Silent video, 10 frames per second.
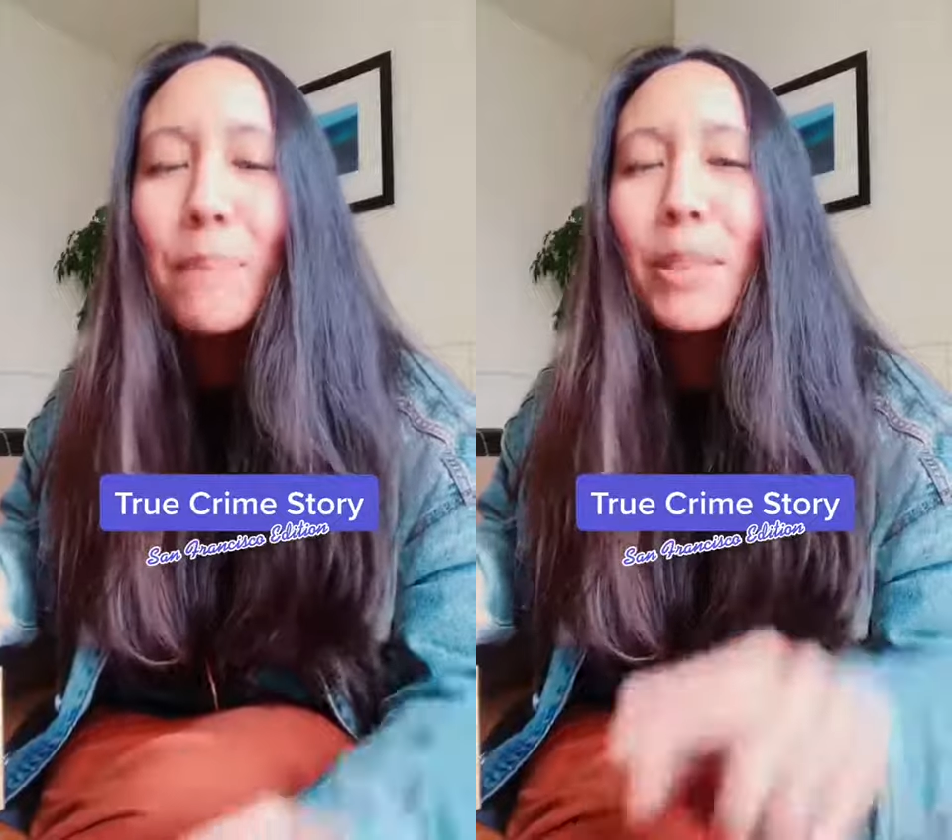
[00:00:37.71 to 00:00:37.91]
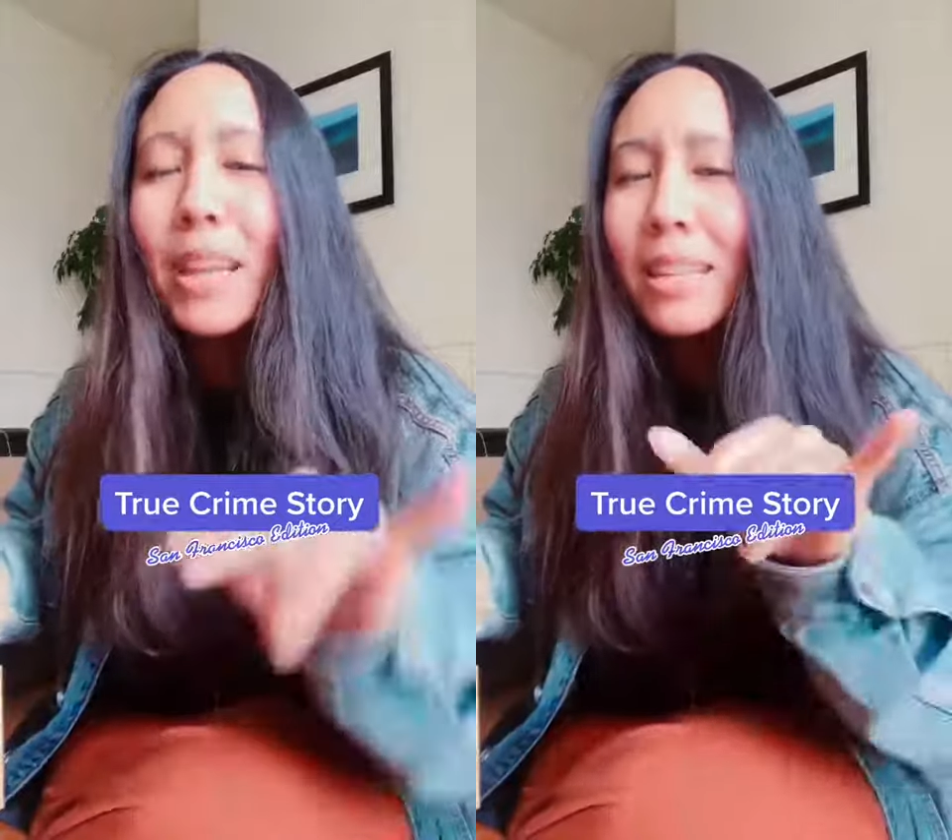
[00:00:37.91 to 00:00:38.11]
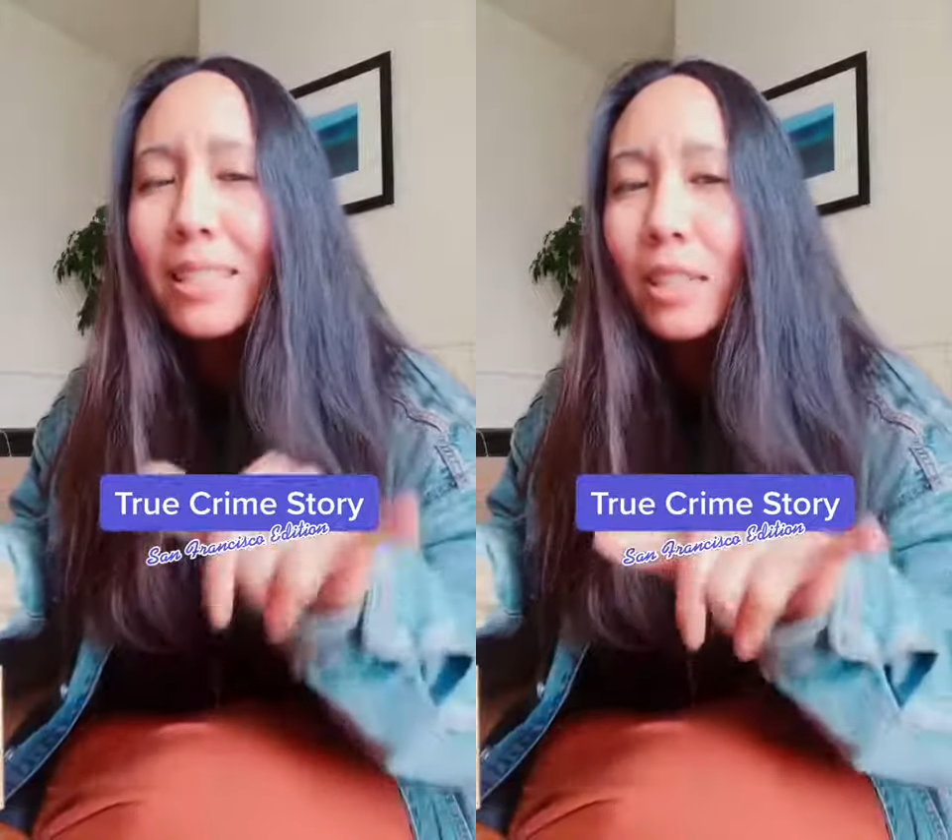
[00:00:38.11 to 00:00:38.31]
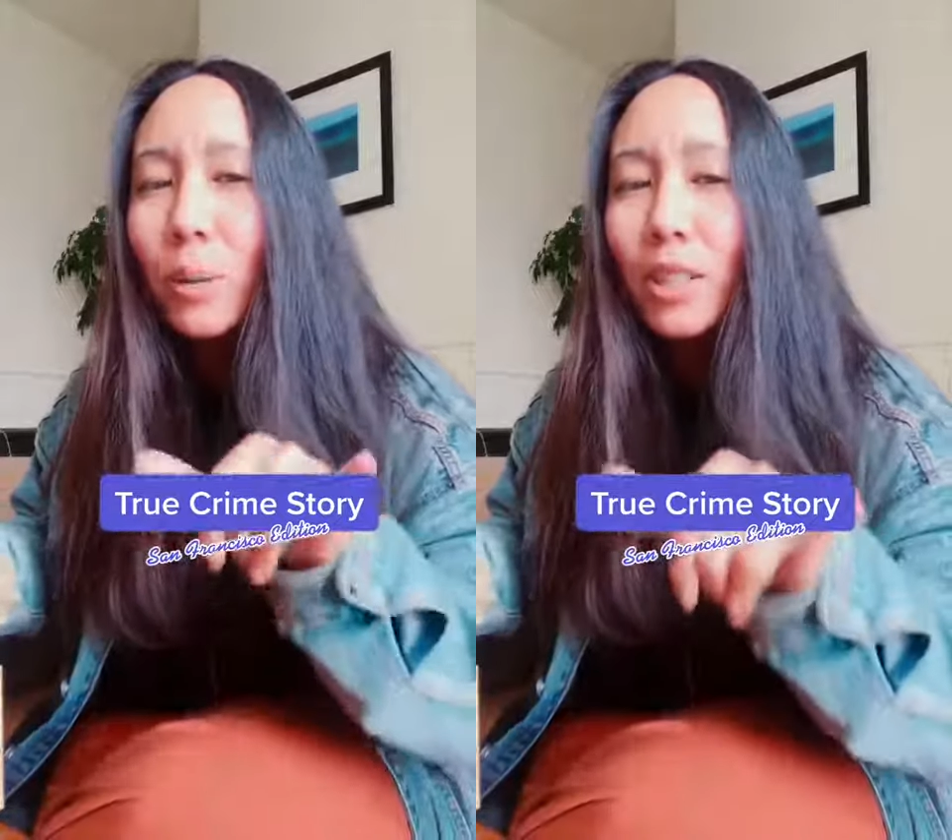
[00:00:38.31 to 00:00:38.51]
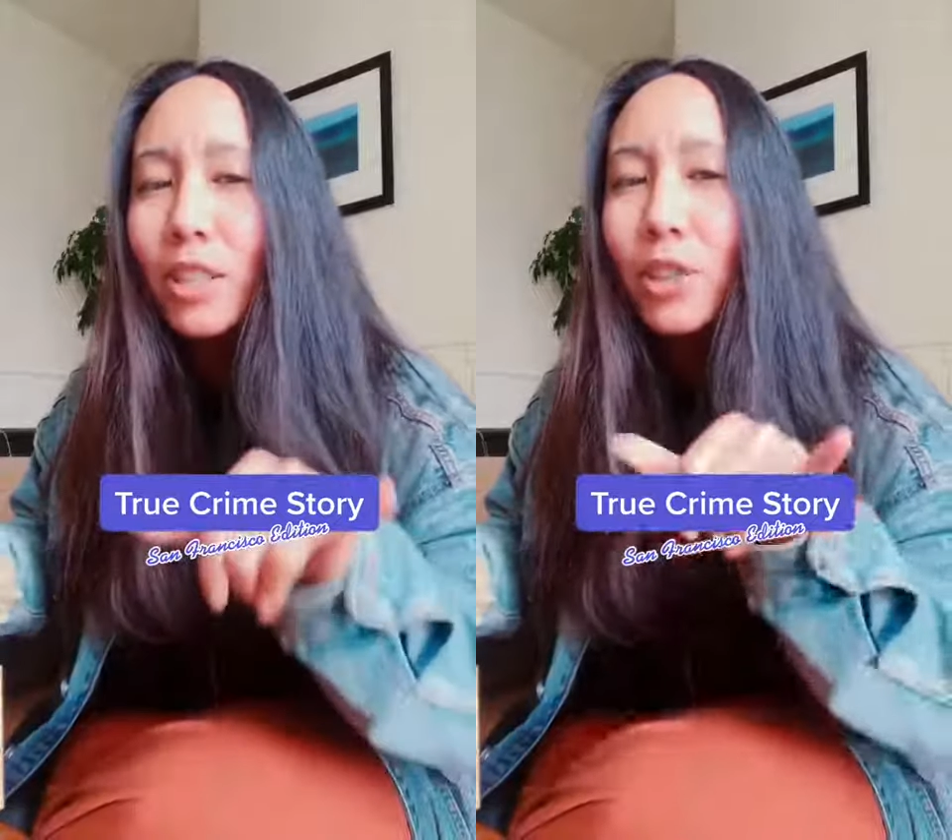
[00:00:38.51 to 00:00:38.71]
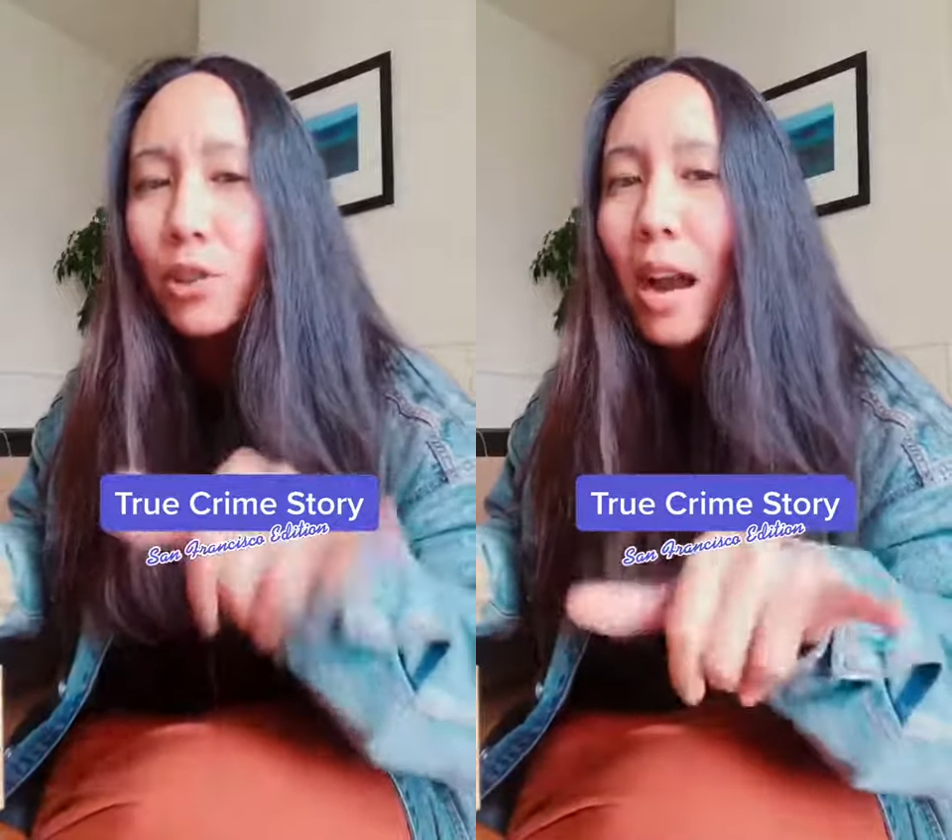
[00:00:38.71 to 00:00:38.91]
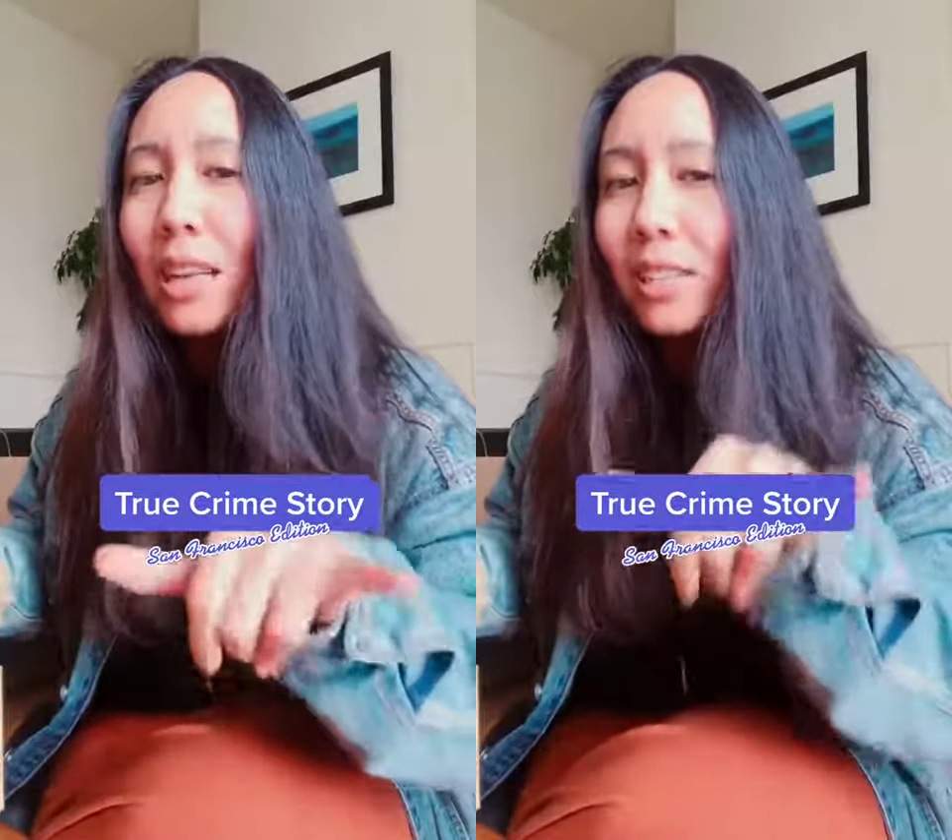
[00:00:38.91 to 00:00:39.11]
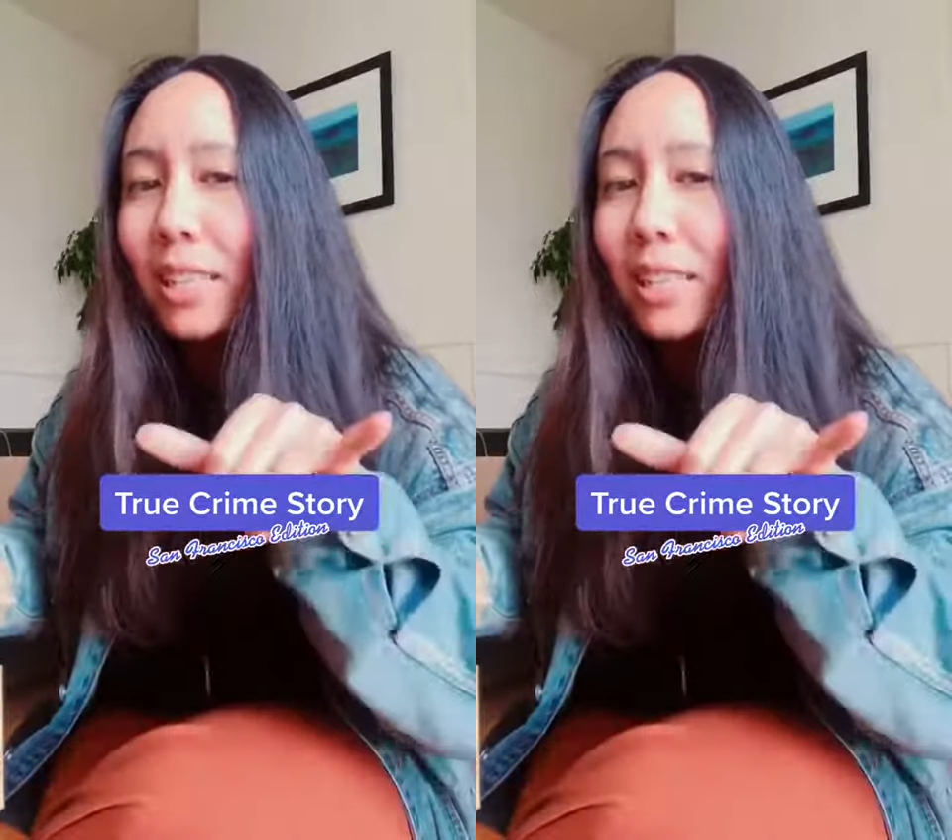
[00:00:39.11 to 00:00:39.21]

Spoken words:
but they deal with their trash